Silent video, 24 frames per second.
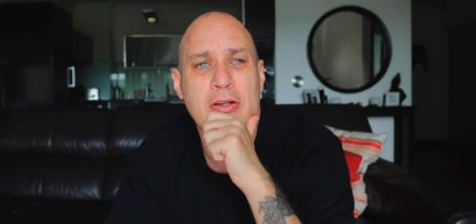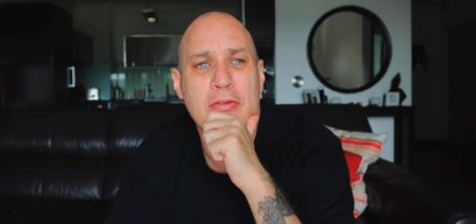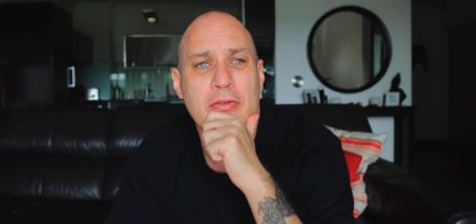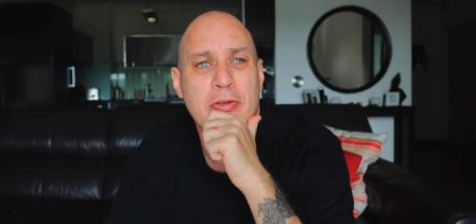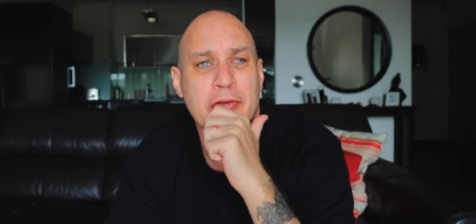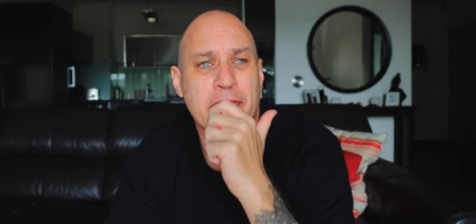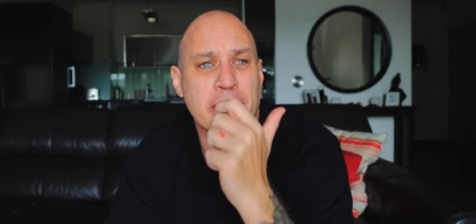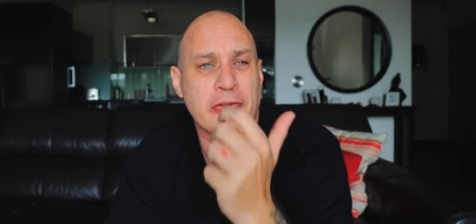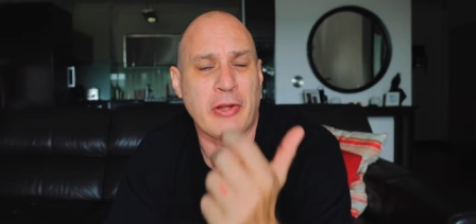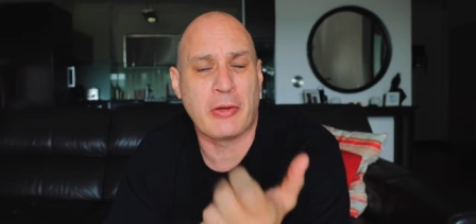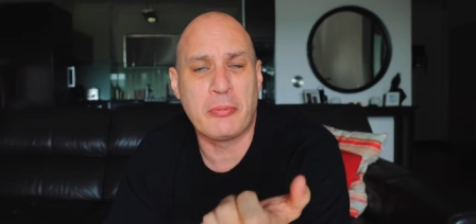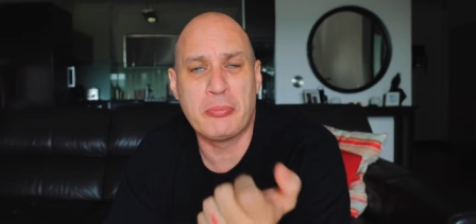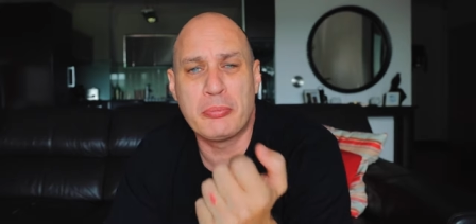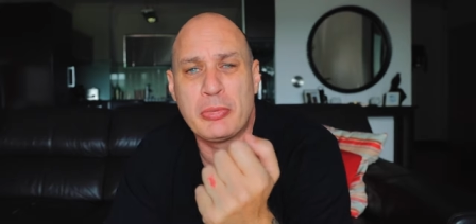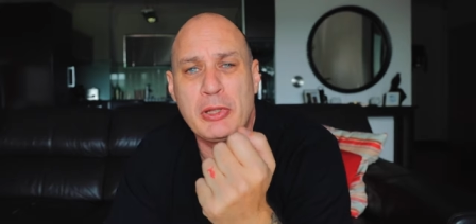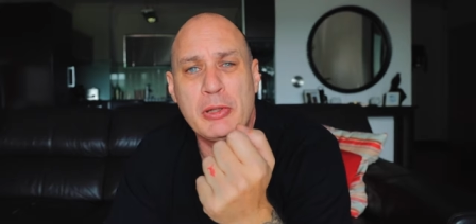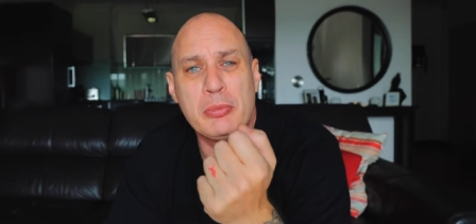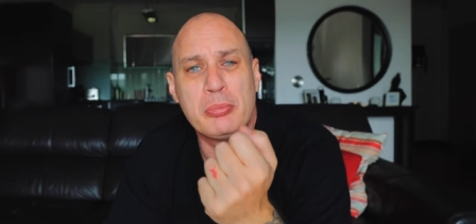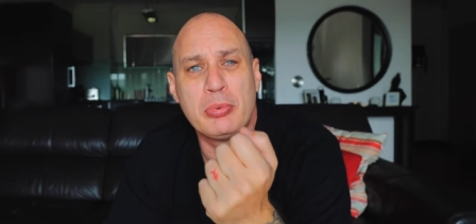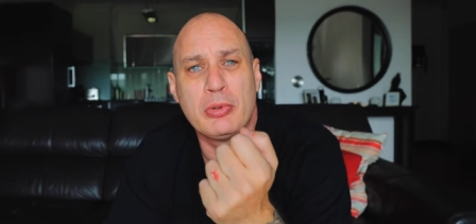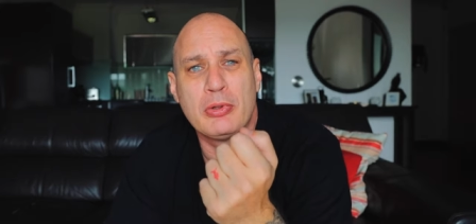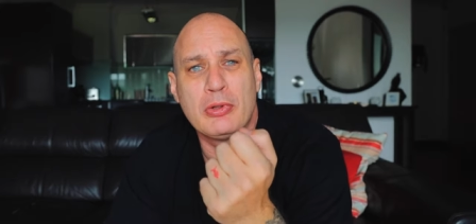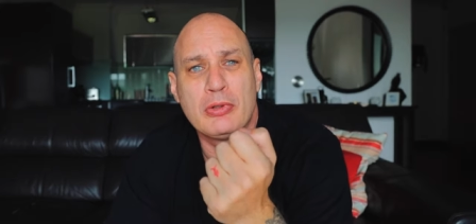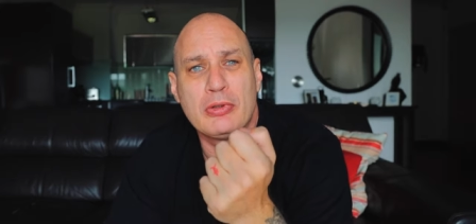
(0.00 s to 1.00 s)
For some
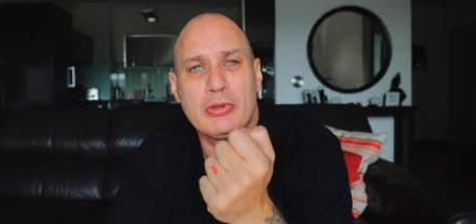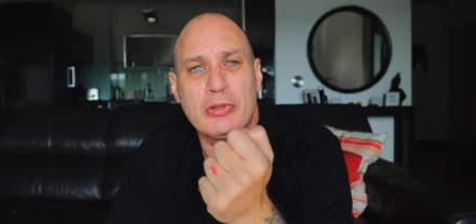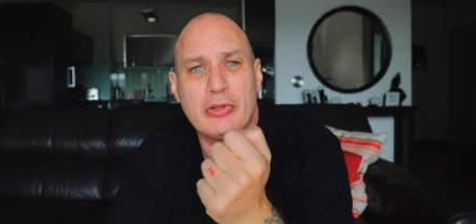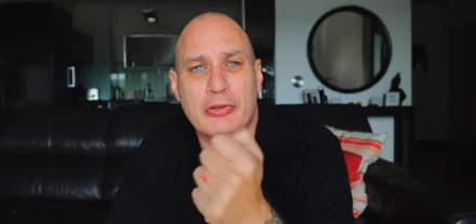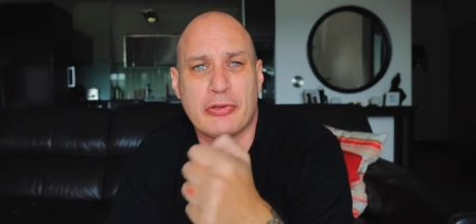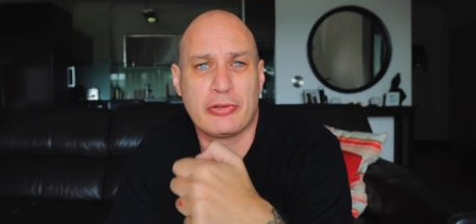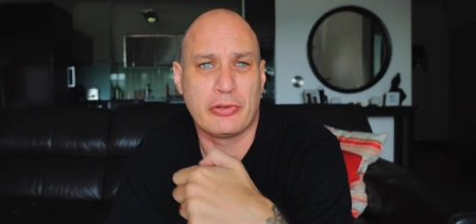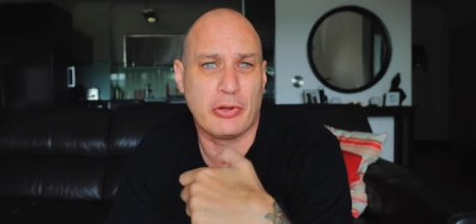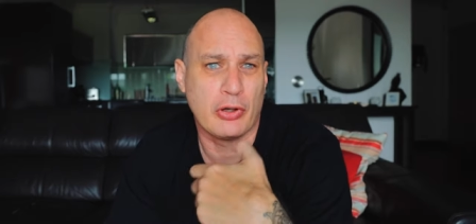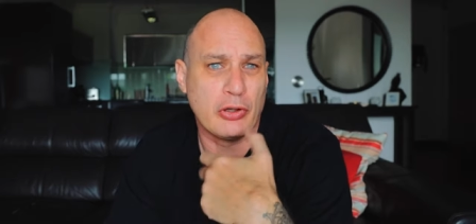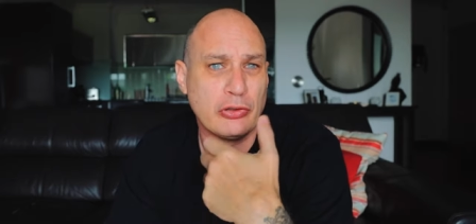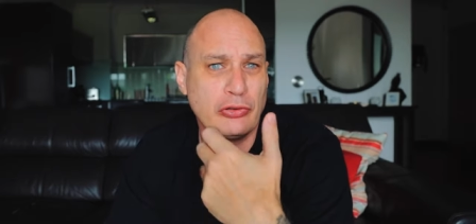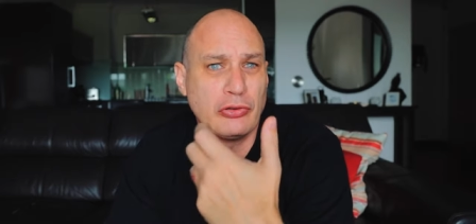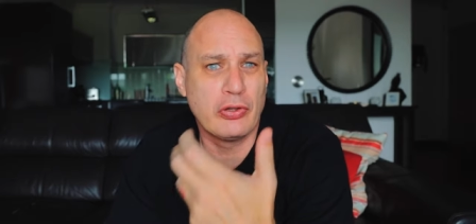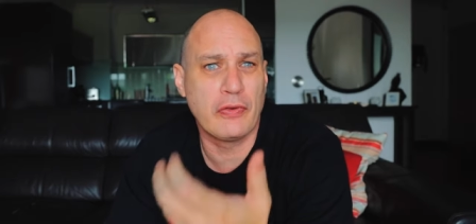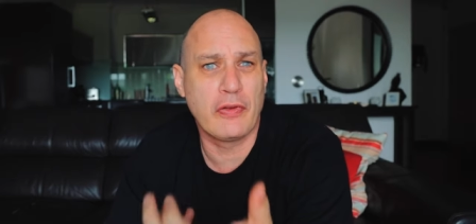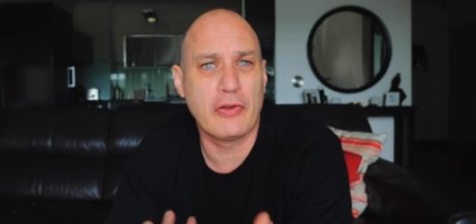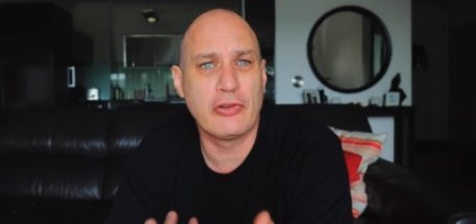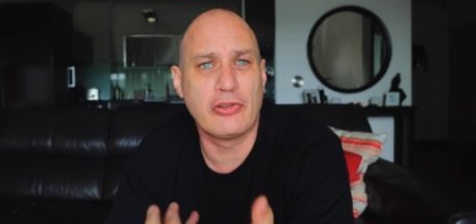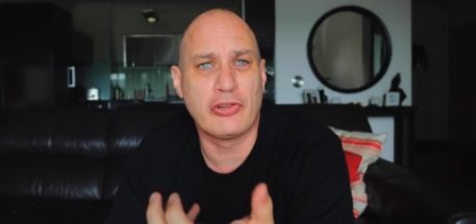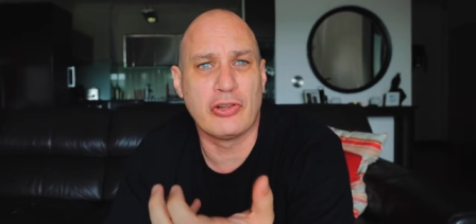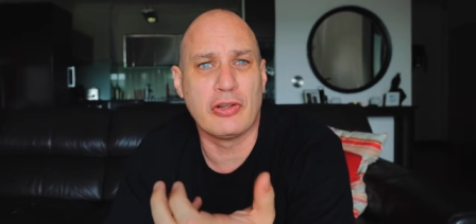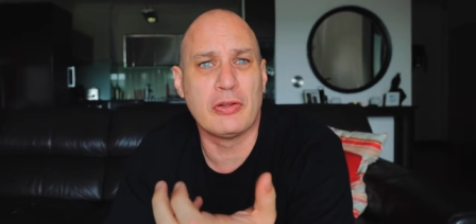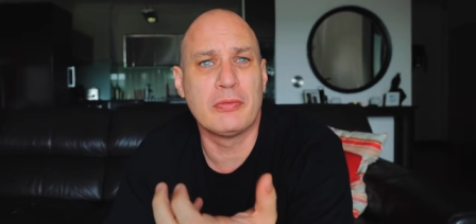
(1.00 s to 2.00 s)
people, it's going to
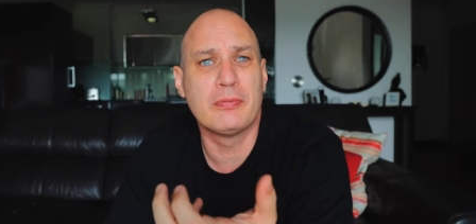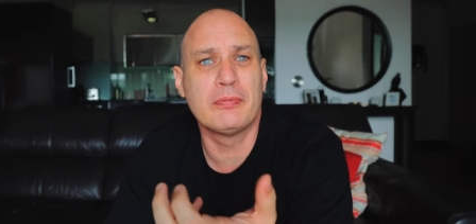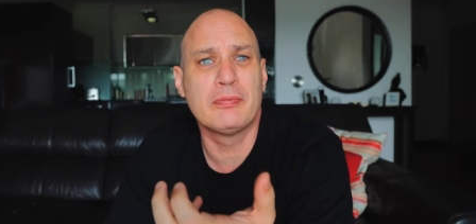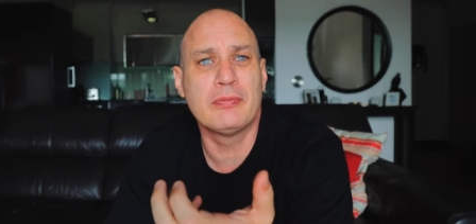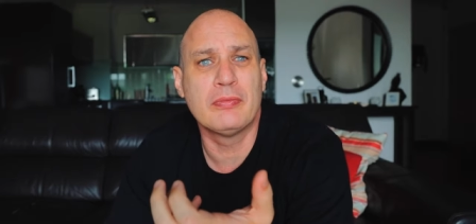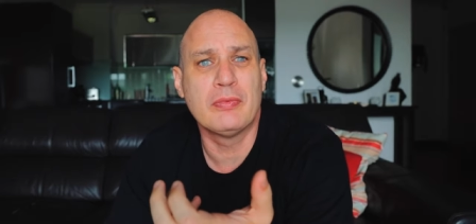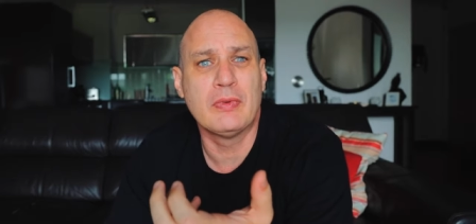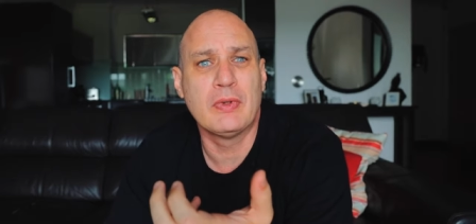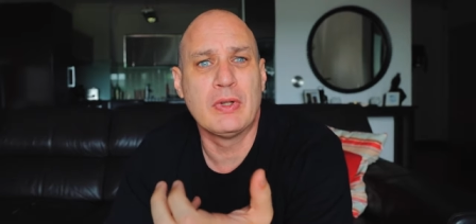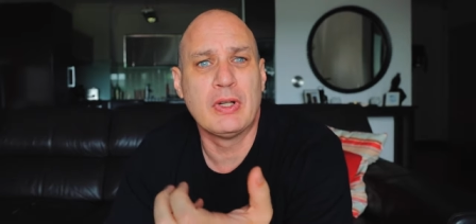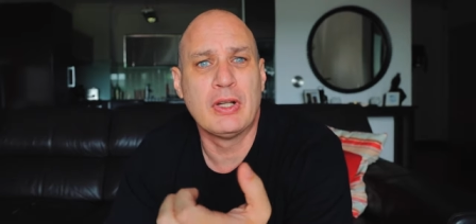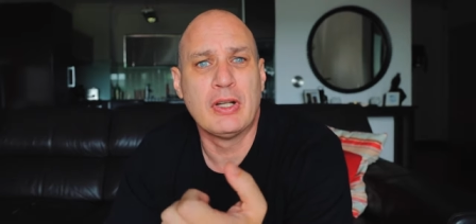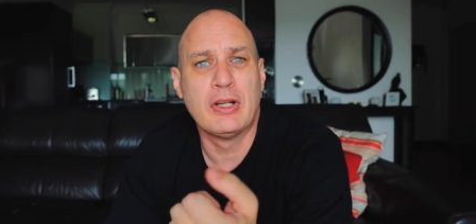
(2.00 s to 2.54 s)
the gym.